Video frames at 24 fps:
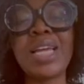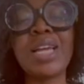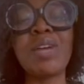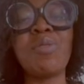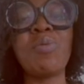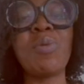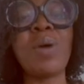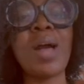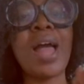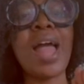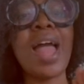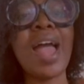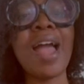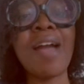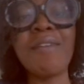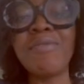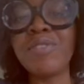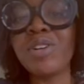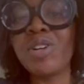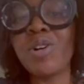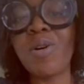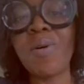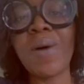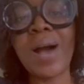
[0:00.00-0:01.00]
it will
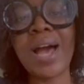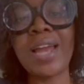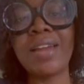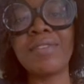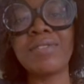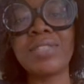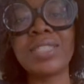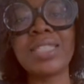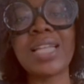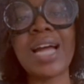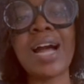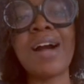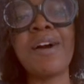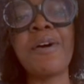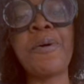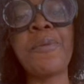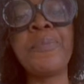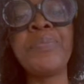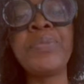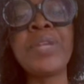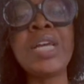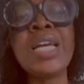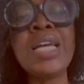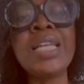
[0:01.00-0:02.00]
ever go out of style.
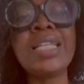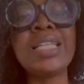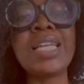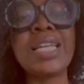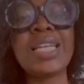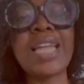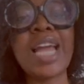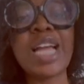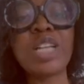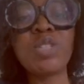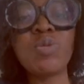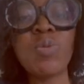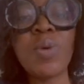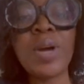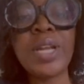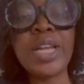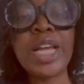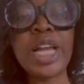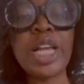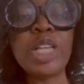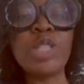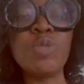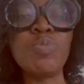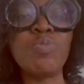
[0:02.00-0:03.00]
The next one
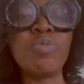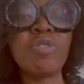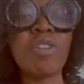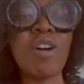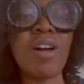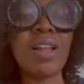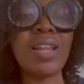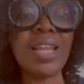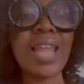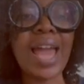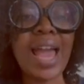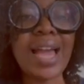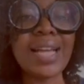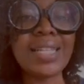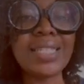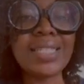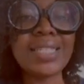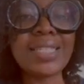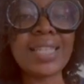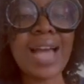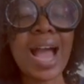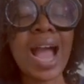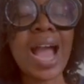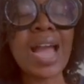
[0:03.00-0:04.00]
is
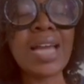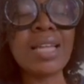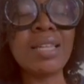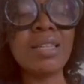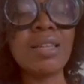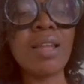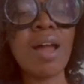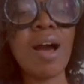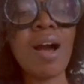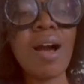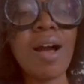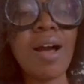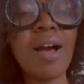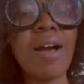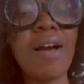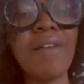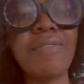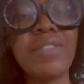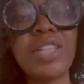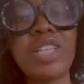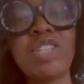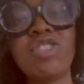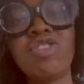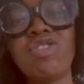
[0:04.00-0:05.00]
bralettes. I love
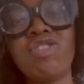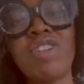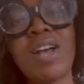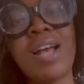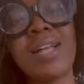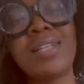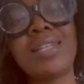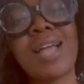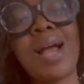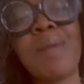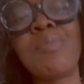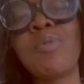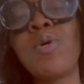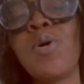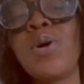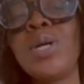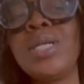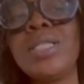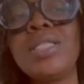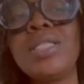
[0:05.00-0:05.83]
this trend. I'm going